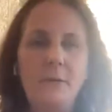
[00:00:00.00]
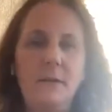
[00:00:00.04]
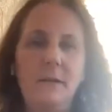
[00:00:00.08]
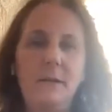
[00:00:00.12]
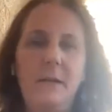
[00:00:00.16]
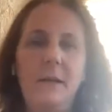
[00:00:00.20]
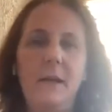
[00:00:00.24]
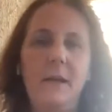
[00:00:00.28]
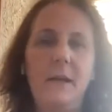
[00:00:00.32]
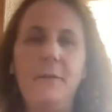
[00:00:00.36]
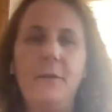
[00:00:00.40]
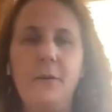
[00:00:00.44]

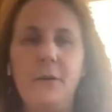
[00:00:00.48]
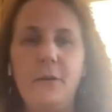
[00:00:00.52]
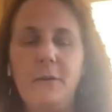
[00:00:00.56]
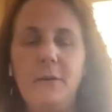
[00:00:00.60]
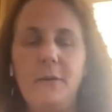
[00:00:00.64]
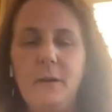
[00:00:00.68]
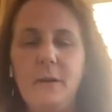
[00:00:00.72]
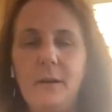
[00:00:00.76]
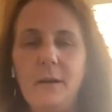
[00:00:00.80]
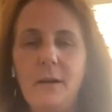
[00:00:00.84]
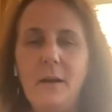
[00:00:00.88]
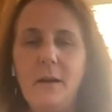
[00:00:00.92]
together
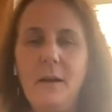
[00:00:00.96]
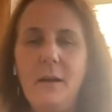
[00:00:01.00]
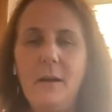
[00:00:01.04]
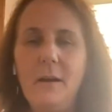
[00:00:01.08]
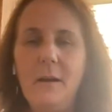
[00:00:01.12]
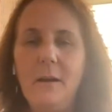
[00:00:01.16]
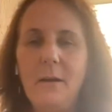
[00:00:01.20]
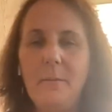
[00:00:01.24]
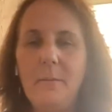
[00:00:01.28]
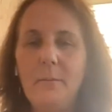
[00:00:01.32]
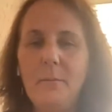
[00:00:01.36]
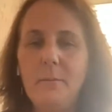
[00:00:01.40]

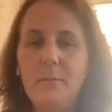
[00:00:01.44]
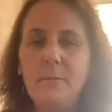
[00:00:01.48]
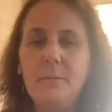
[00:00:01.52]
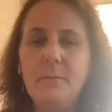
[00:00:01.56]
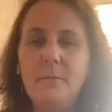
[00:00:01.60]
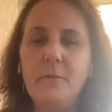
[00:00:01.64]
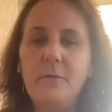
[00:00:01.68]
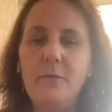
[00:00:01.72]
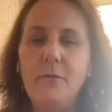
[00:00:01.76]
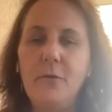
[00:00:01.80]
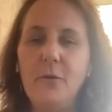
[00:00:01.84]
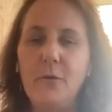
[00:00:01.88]

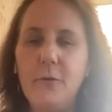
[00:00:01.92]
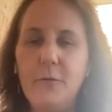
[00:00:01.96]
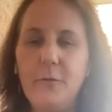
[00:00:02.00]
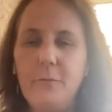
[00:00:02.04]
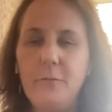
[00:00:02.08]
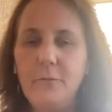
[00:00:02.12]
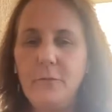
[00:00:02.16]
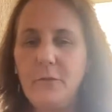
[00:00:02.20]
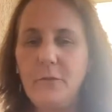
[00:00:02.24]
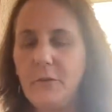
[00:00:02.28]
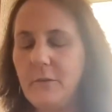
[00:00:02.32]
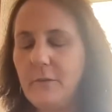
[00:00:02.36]
for
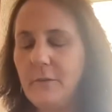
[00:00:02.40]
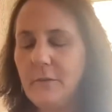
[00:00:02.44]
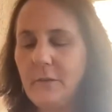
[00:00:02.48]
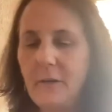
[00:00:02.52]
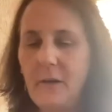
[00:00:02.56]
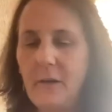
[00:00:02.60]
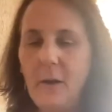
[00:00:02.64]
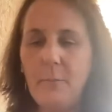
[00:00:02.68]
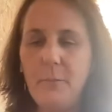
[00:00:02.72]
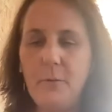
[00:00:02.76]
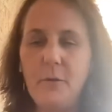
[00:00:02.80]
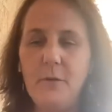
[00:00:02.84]
just a
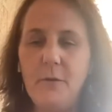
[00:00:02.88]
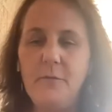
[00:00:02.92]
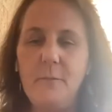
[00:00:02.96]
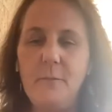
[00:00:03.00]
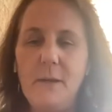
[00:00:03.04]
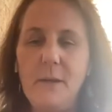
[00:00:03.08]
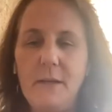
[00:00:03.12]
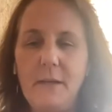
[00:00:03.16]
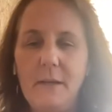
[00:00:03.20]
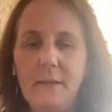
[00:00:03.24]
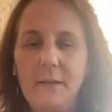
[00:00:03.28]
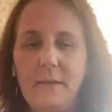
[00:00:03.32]
couple of
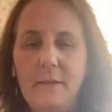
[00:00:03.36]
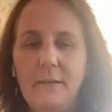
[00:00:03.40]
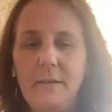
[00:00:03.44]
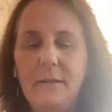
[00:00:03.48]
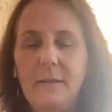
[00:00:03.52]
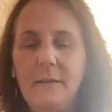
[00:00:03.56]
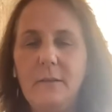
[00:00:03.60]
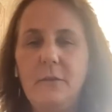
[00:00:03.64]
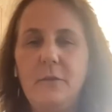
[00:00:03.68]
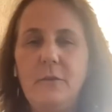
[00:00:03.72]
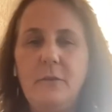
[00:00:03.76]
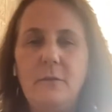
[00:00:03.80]
minutes
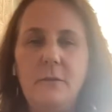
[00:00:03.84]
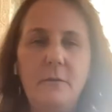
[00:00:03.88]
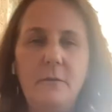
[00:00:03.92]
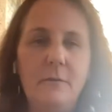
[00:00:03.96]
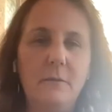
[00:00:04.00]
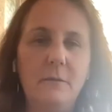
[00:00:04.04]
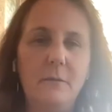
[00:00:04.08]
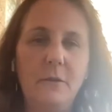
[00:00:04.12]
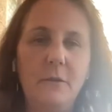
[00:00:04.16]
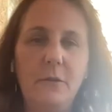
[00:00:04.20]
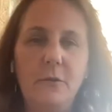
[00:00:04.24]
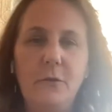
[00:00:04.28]
and
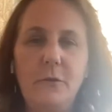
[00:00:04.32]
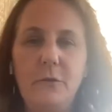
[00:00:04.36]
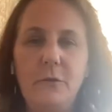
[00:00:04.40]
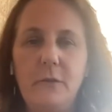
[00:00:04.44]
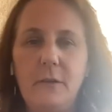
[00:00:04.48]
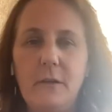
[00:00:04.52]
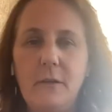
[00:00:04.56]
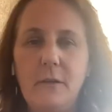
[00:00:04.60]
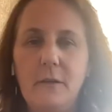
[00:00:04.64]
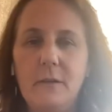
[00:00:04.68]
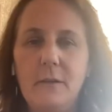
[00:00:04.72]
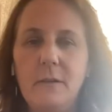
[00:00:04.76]
use
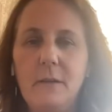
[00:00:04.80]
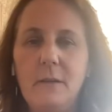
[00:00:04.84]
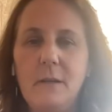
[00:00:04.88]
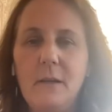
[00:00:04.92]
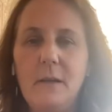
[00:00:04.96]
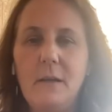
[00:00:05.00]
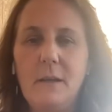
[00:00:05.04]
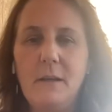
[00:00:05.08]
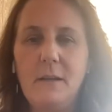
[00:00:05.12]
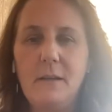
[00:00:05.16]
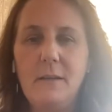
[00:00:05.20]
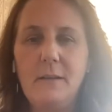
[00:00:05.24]
a
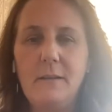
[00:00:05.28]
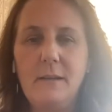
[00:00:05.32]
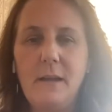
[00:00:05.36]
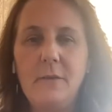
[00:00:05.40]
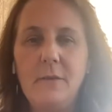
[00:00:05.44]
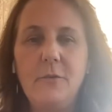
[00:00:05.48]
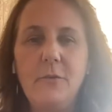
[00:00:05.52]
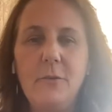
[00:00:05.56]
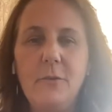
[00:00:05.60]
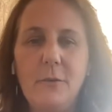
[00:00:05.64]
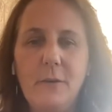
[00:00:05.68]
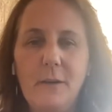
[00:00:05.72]

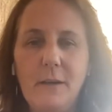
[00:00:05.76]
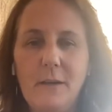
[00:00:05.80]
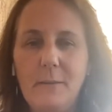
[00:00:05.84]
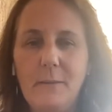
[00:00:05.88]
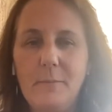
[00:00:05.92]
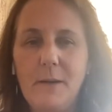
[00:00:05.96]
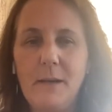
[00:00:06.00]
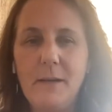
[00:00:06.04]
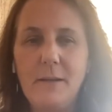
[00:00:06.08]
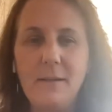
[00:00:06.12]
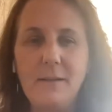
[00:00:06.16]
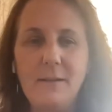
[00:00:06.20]
centering
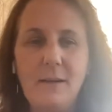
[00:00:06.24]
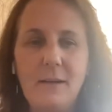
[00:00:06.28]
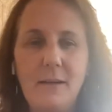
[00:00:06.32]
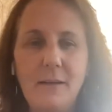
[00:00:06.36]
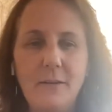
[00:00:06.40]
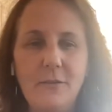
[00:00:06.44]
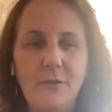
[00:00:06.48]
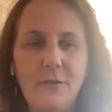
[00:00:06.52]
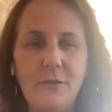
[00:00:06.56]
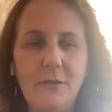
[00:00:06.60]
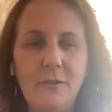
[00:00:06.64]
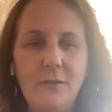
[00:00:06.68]

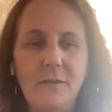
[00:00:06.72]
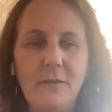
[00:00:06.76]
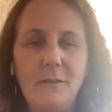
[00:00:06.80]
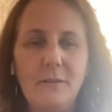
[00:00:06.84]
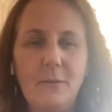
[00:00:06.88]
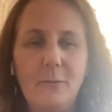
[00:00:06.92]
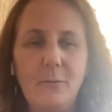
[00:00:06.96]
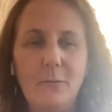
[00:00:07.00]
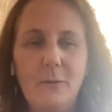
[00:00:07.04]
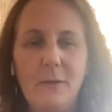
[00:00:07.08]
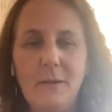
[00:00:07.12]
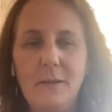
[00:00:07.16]
meditation
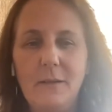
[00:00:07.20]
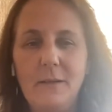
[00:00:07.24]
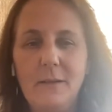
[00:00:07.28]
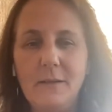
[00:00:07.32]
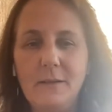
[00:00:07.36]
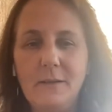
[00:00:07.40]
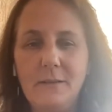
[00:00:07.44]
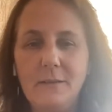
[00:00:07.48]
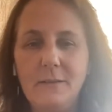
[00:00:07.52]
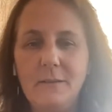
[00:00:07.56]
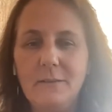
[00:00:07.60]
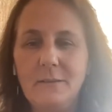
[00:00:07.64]
so we
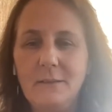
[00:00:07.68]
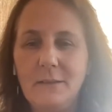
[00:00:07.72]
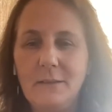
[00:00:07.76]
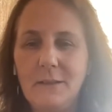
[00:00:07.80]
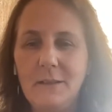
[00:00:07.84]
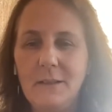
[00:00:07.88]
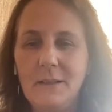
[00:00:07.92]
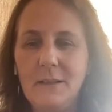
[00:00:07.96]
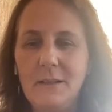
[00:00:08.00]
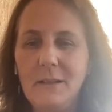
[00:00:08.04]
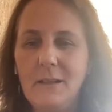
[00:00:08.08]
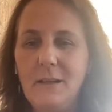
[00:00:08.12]
can
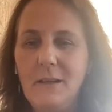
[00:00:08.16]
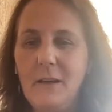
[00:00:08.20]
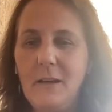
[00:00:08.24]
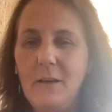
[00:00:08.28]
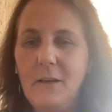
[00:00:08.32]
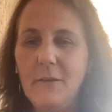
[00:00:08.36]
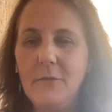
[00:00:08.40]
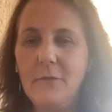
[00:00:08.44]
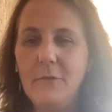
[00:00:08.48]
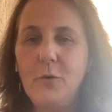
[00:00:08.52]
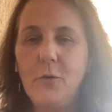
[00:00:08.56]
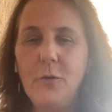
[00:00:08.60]

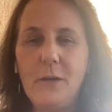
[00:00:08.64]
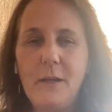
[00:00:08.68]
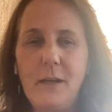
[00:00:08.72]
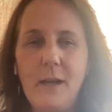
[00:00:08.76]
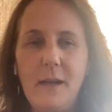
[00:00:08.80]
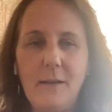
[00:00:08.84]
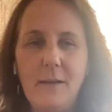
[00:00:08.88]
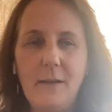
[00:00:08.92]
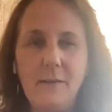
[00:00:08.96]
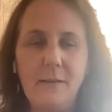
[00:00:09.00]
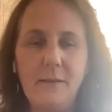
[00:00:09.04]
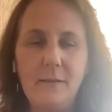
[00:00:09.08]
kind of
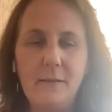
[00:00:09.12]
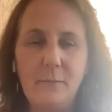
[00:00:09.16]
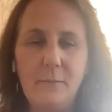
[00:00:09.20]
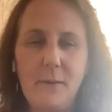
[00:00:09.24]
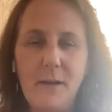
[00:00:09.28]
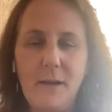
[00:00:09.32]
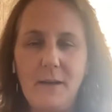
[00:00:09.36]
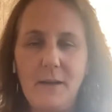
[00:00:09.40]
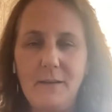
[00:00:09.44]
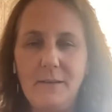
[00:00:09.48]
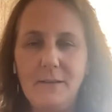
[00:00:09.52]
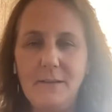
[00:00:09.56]
create the
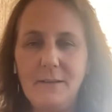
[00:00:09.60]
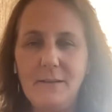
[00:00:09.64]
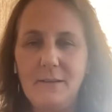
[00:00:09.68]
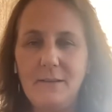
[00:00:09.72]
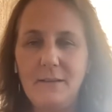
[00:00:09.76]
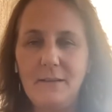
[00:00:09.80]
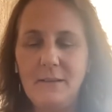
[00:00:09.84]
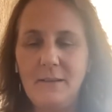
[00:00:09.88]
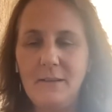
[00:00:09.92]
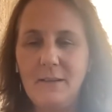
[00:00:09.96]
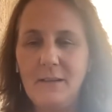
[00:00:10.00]
space.